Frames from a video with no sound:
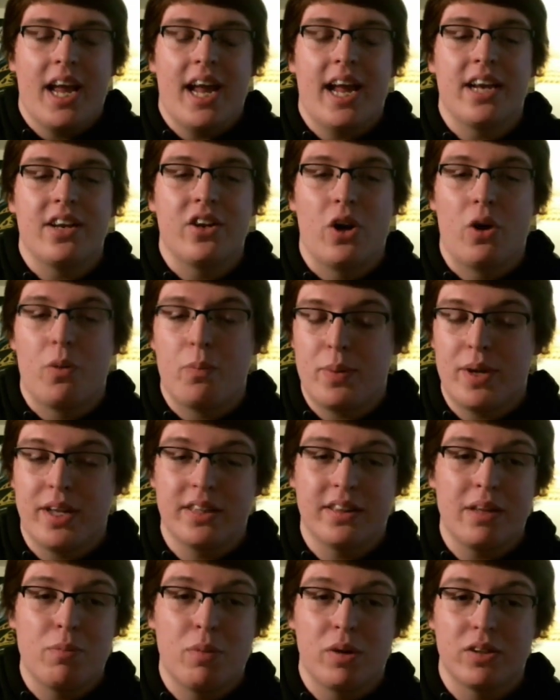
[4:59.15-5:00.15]
And, you know,
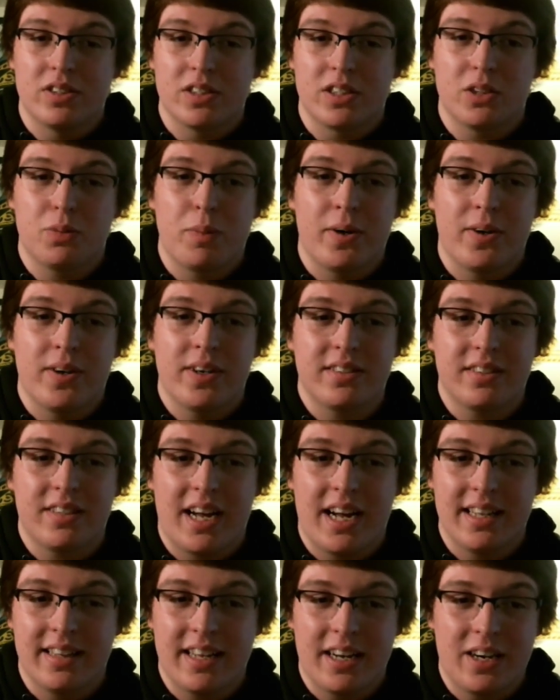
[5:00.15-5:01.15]
being the most experienced
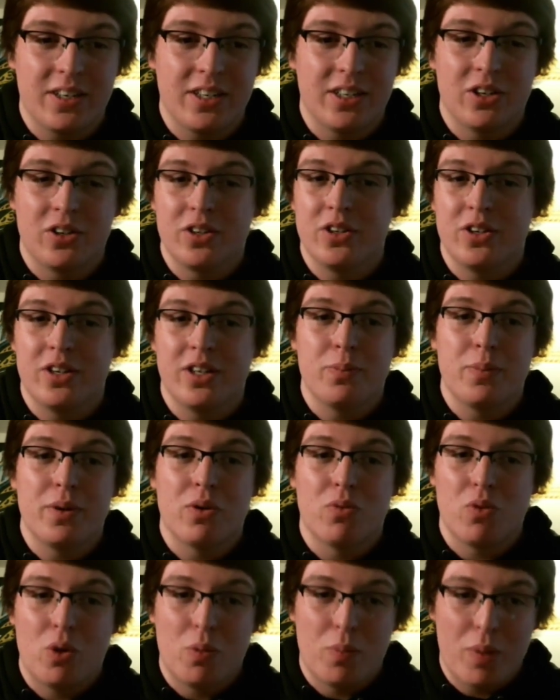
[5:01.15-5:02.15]
guy there, you know, you need to be
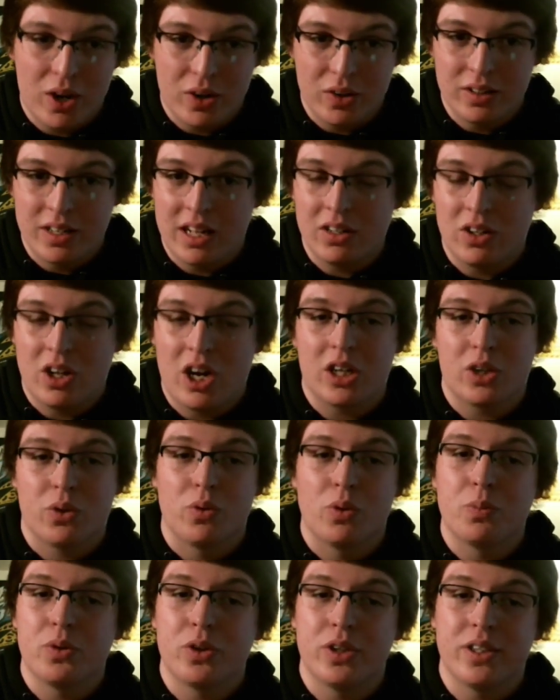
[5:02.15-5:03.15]
a role model in that locker
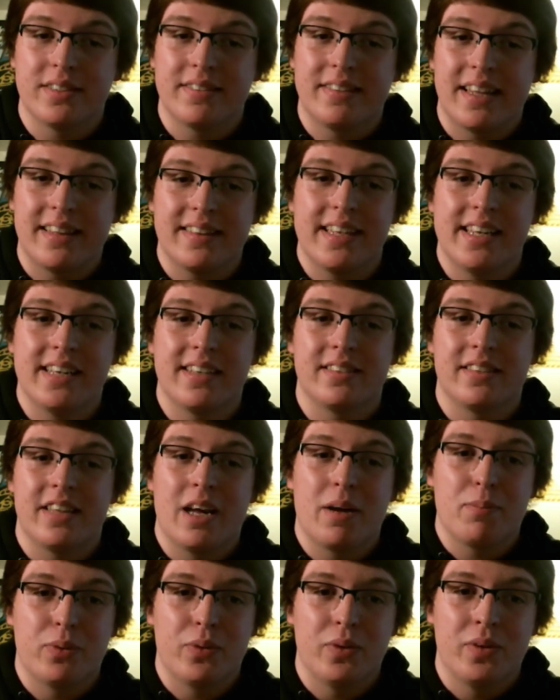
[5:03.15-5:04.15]
room, really set the
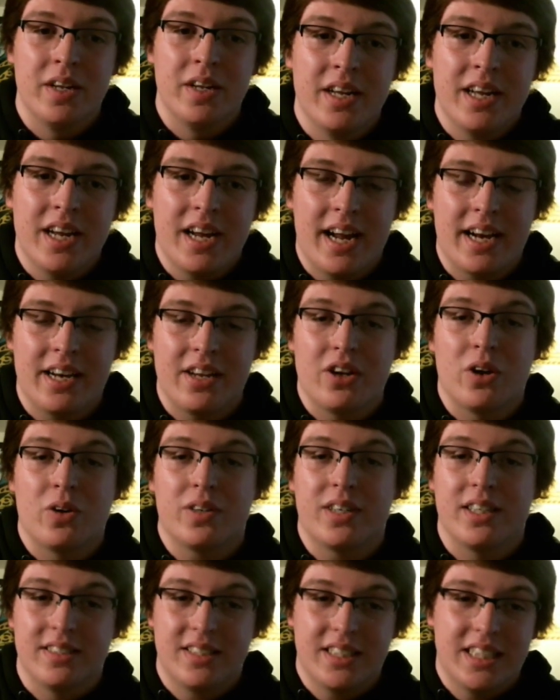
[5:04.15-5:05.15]
example, and, you
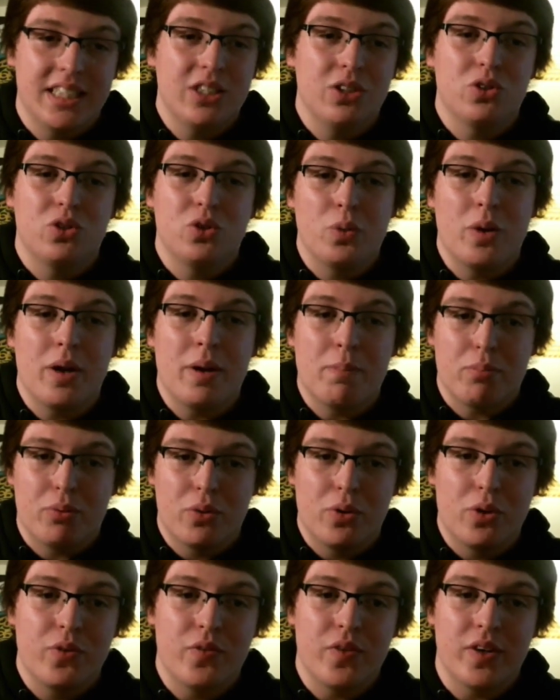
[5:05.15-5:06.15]
know, continue to
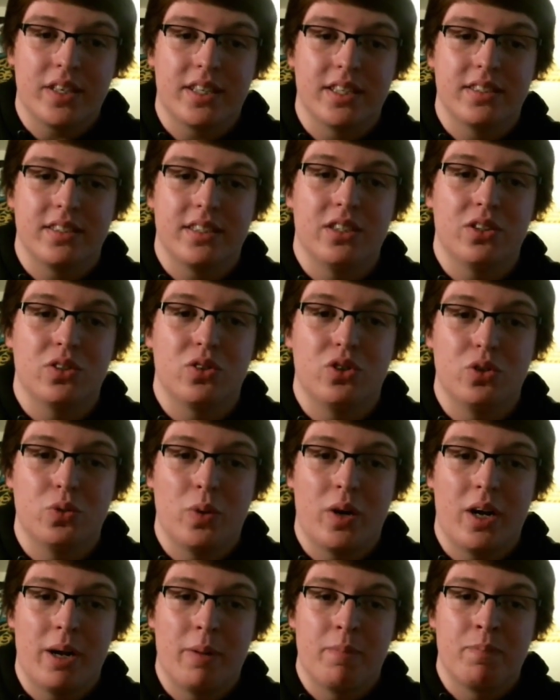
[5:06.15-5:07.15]
improve and continue
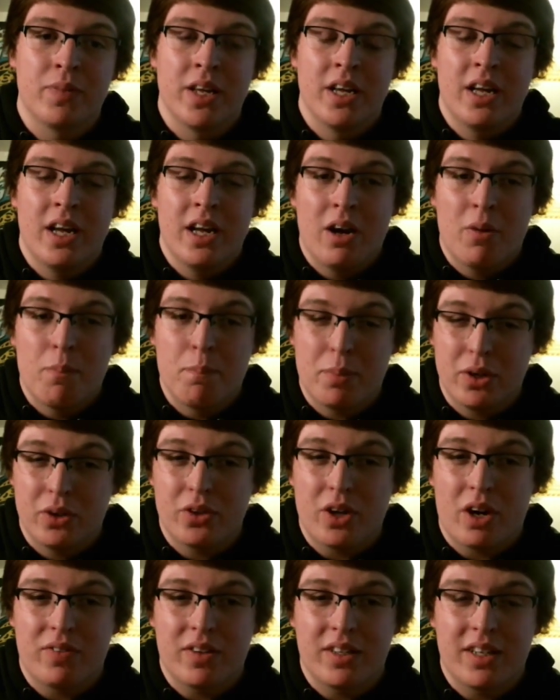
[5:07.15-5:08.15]
to
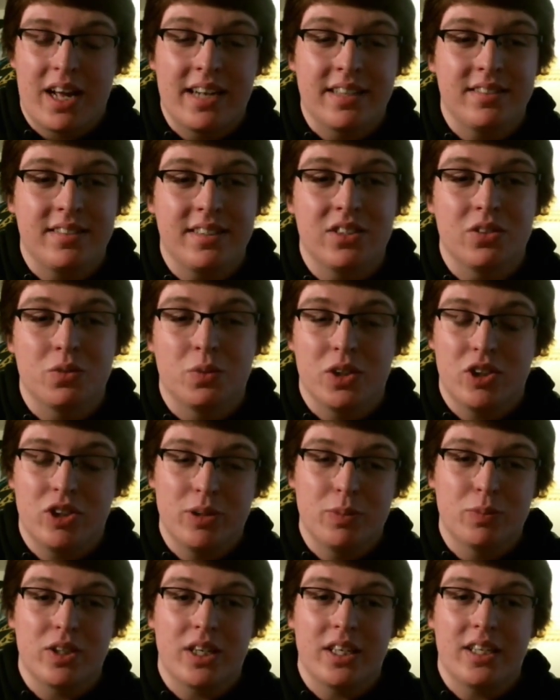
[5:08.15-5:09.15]
build off of last season, which
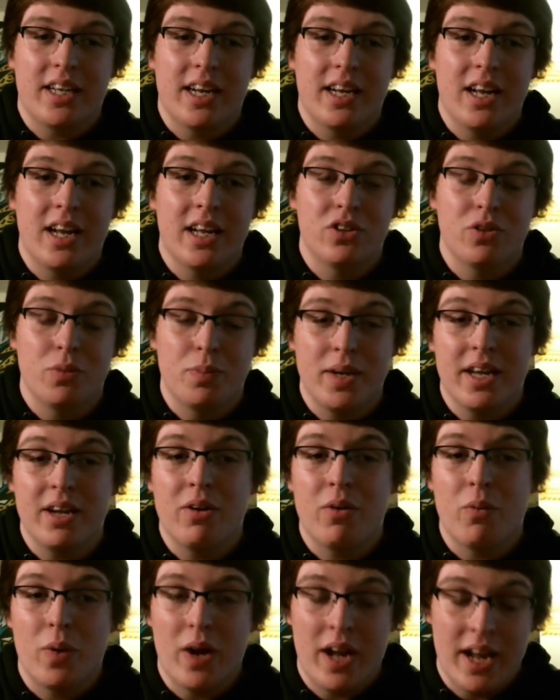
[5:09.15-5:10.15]
seems like to
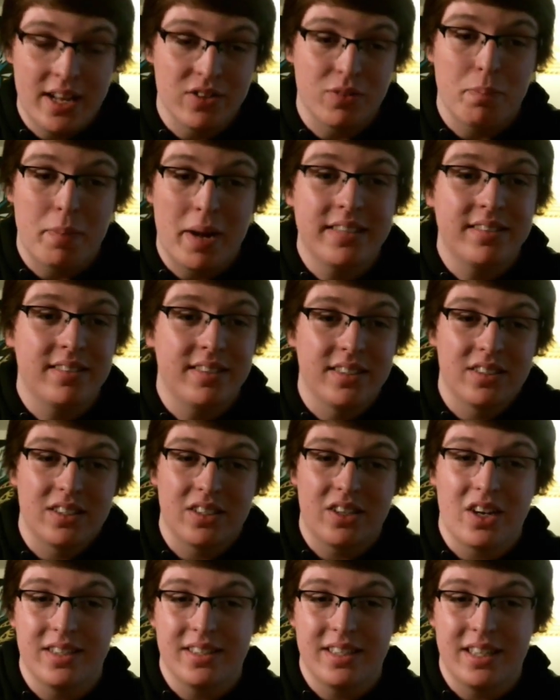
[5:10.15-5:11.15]
be his best
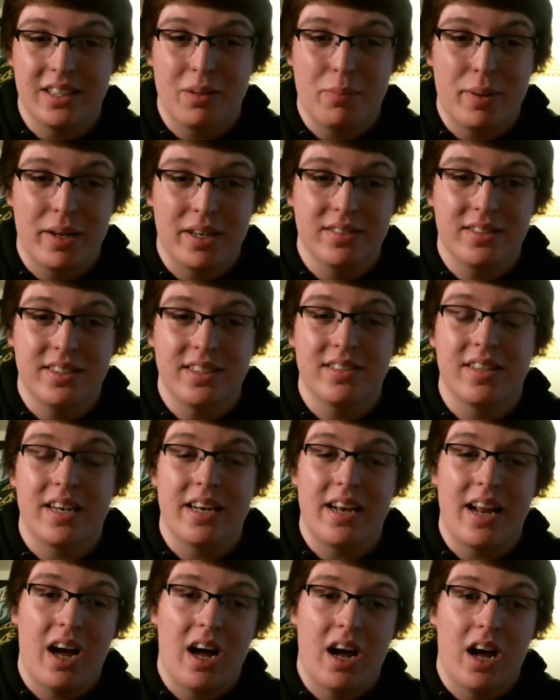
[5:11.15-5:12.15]
season, cutting down the penalties
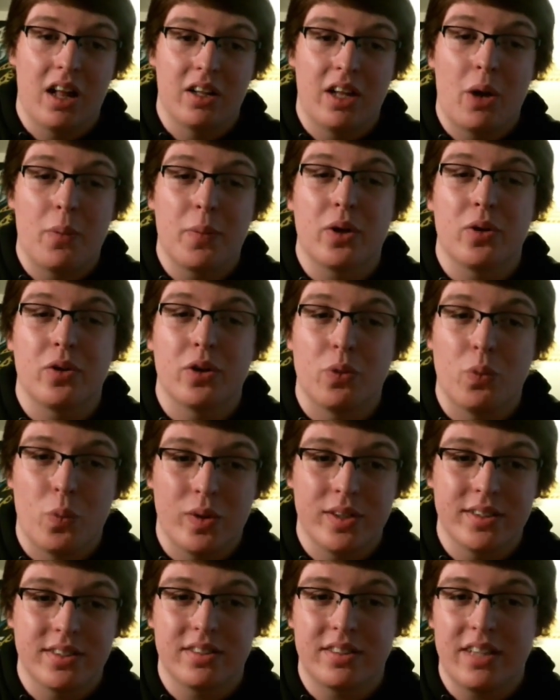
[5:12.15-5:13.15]
and allowing only
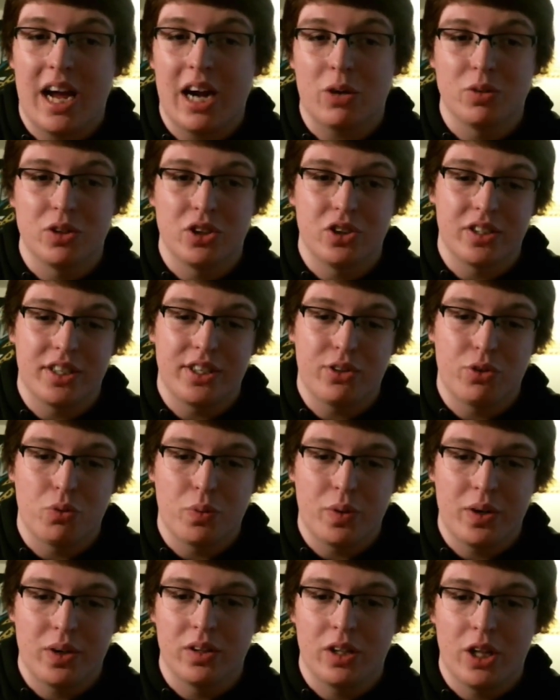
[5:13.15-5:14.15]
1 sack, which is a
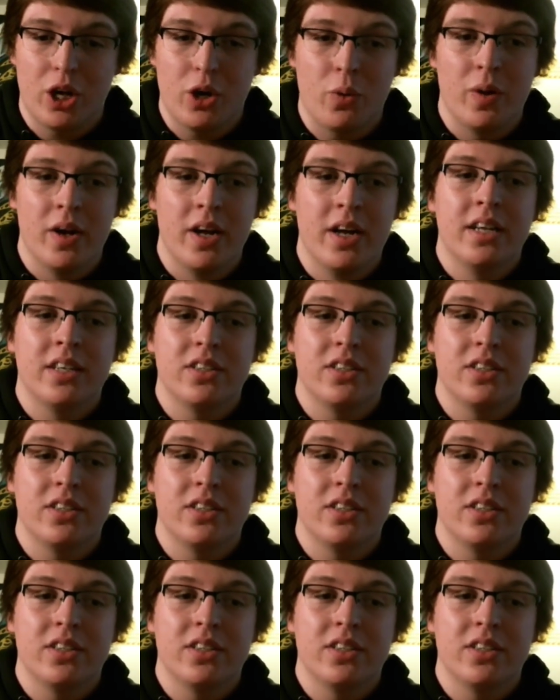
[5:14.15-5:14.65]
career low.